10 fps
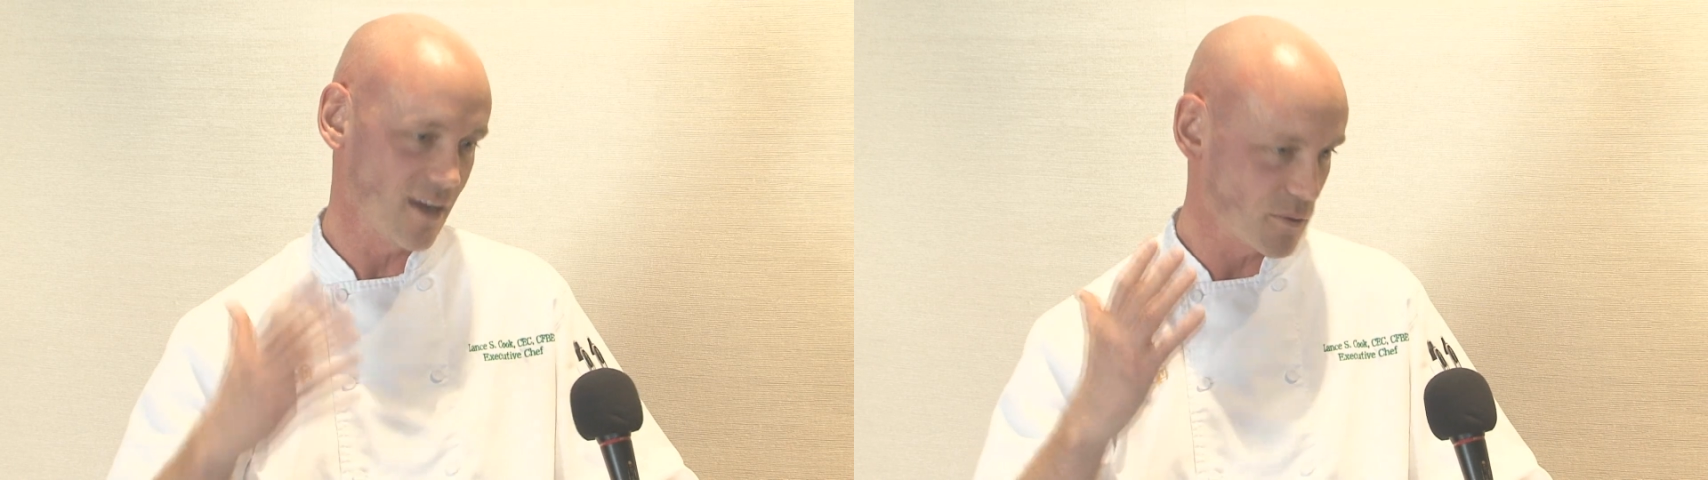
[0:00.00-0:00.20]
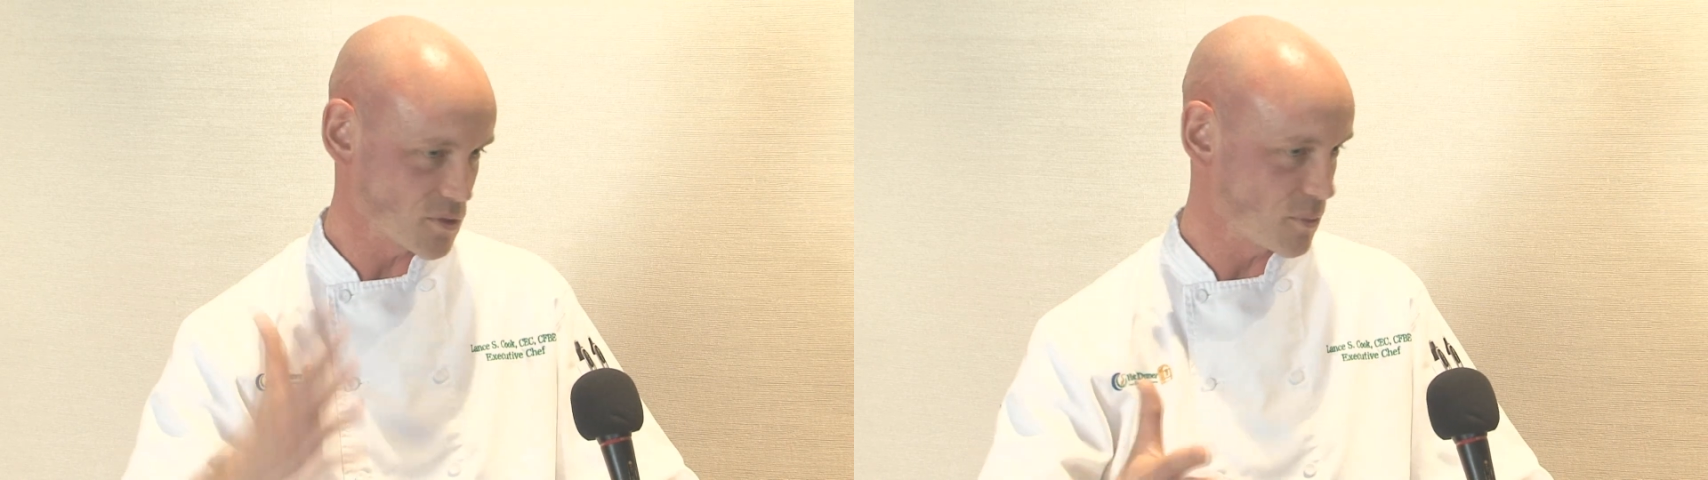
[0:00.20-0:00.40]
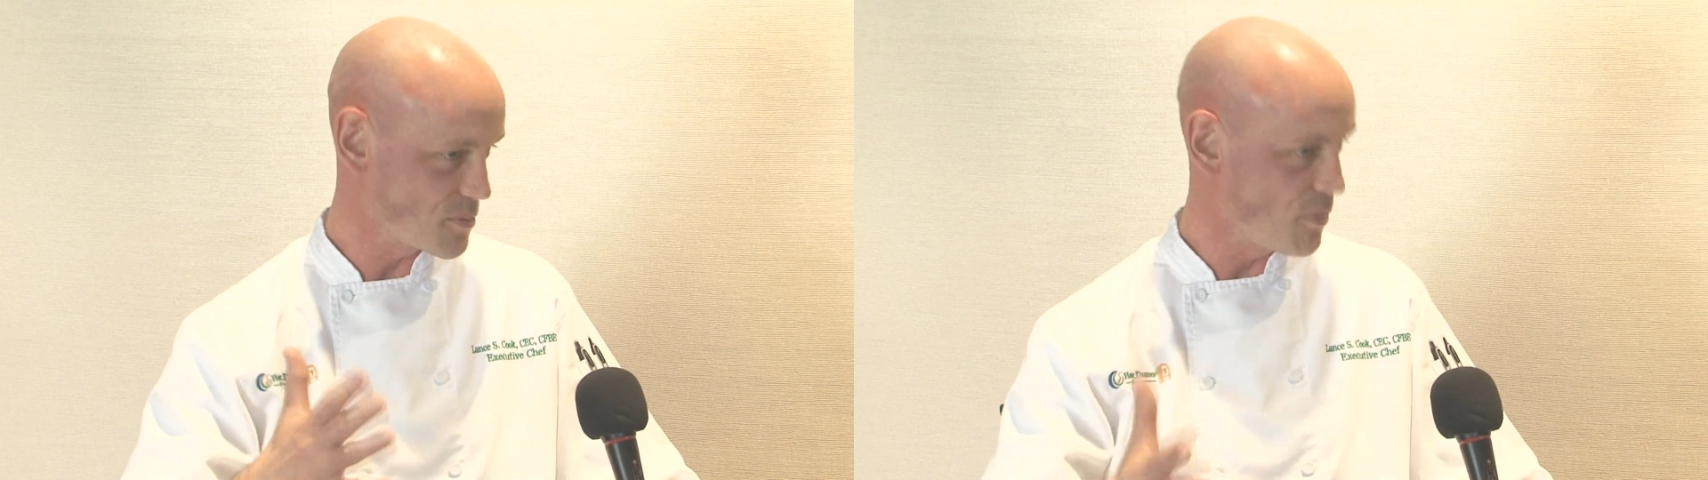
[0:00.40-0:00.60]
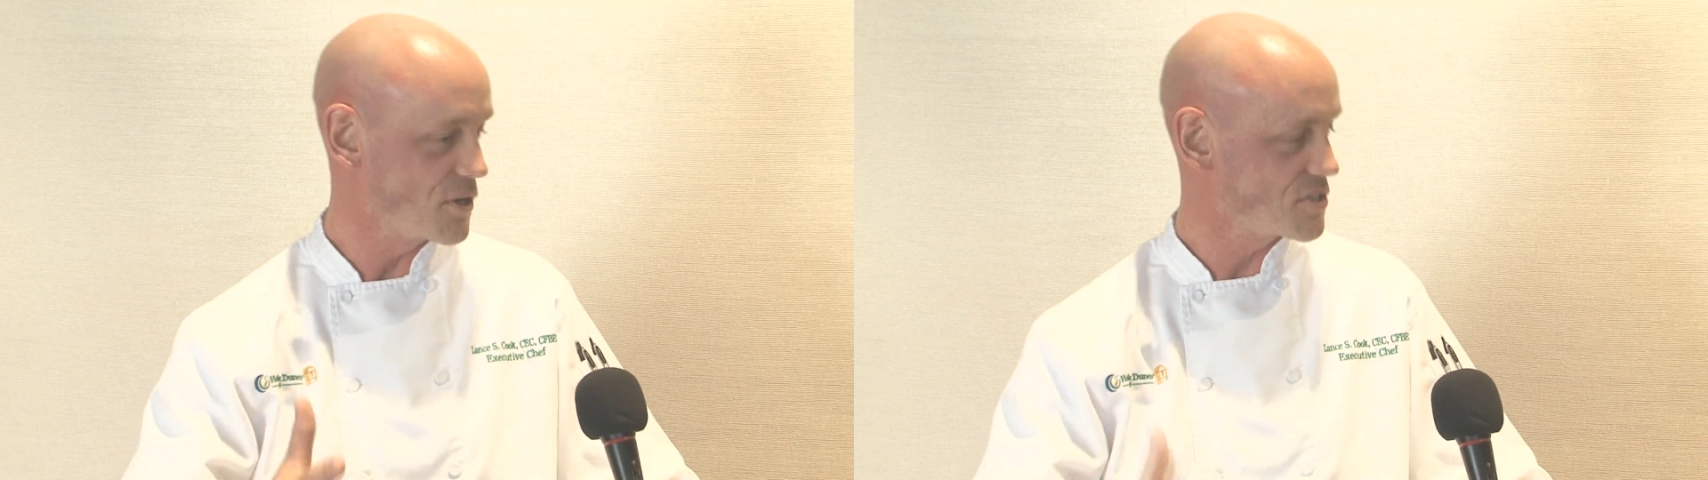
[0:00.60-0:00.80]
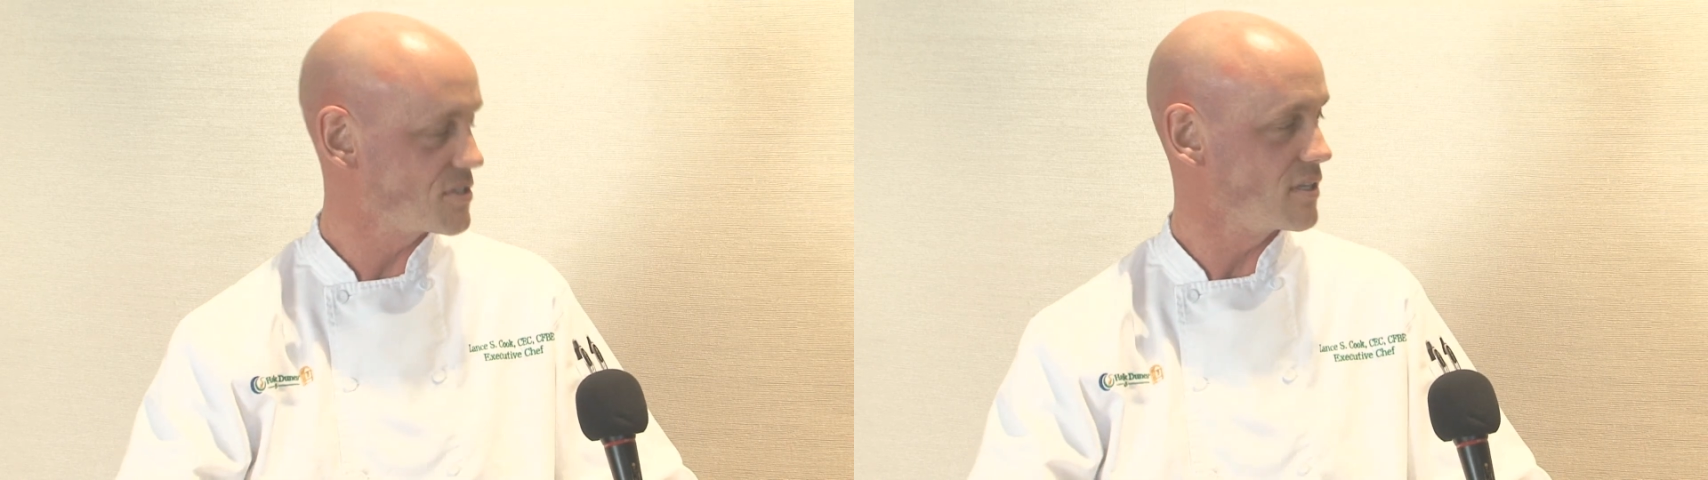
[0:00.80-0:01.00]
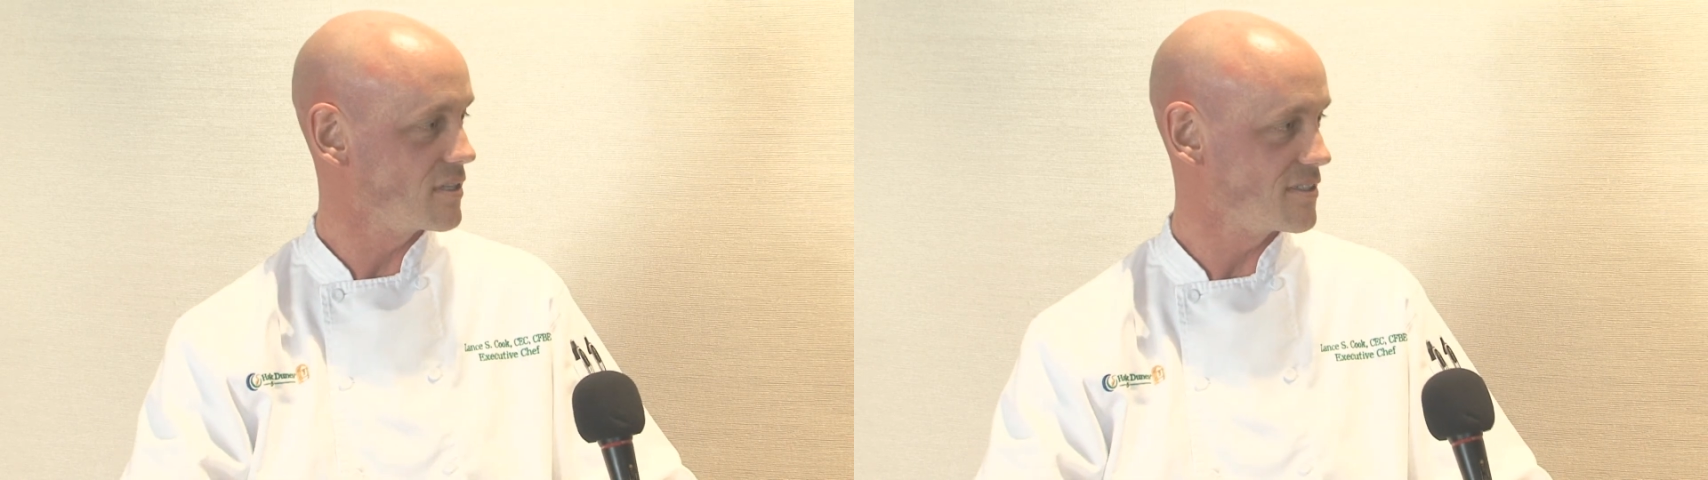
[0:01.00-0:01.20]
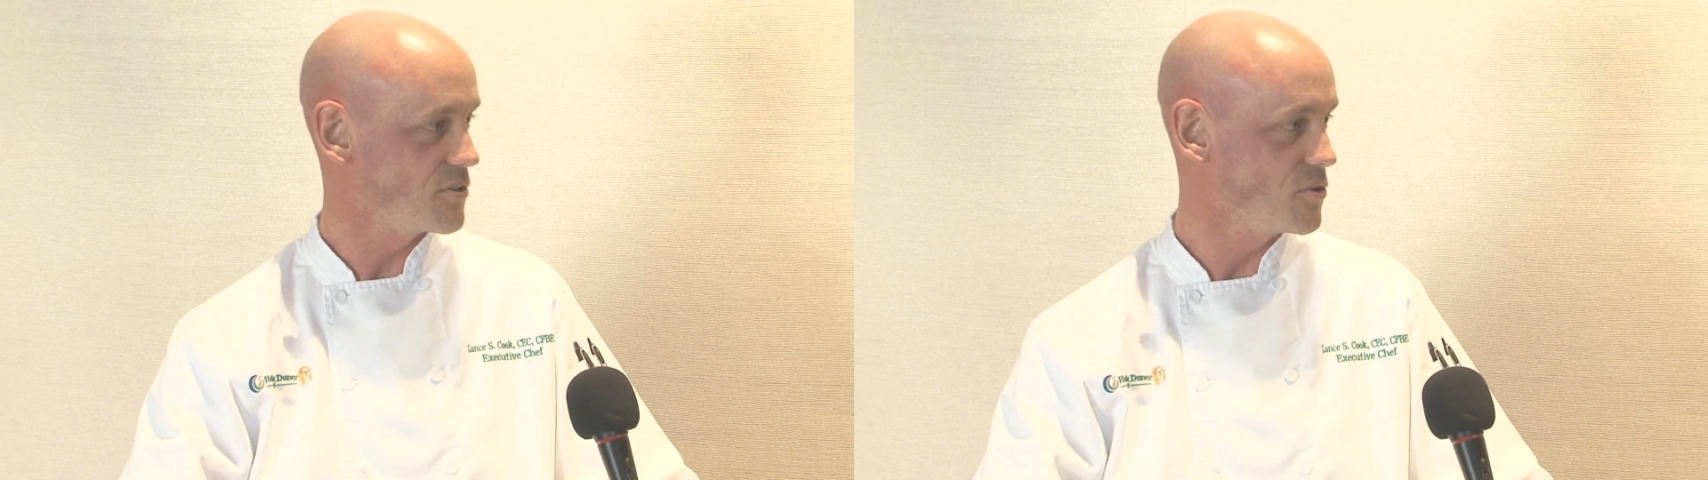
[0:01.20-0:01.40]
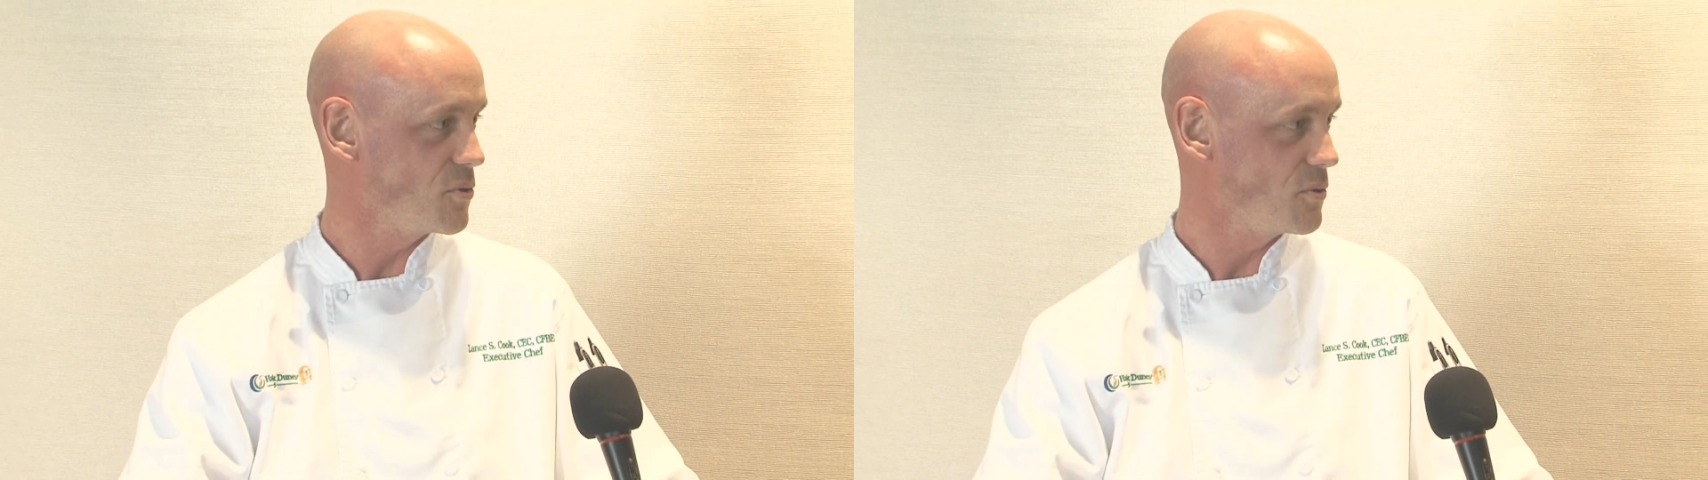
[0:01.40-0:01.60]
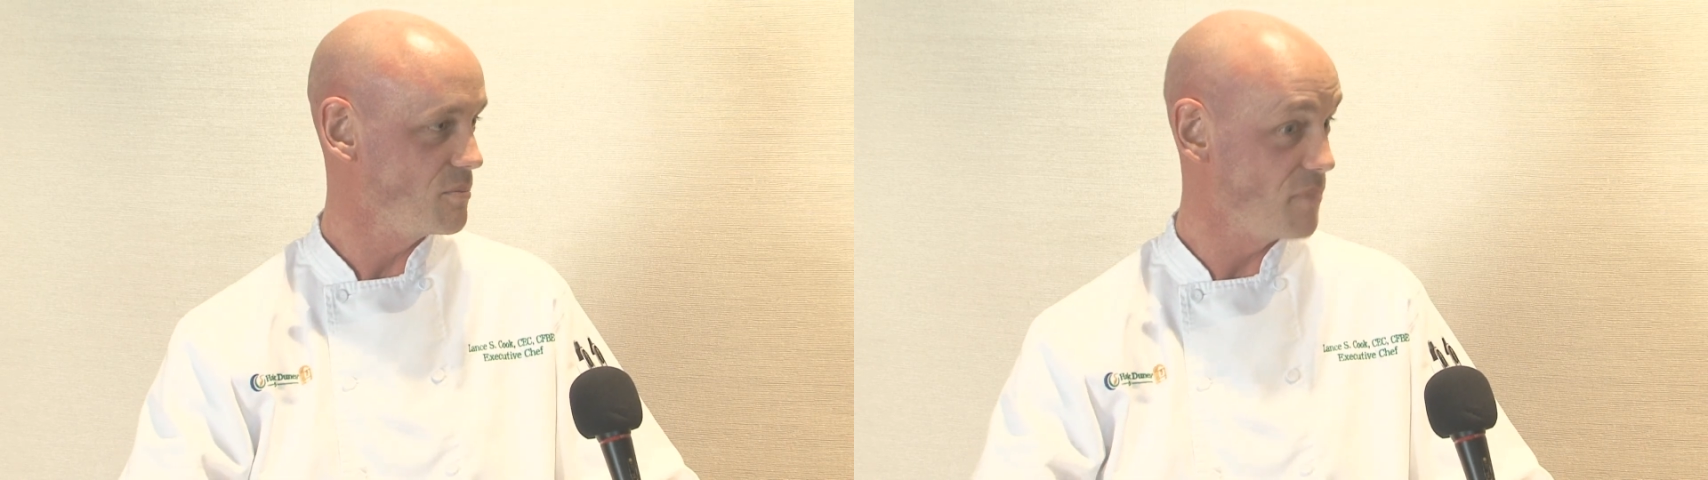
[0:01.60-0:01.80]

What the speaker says: I was always pushed to do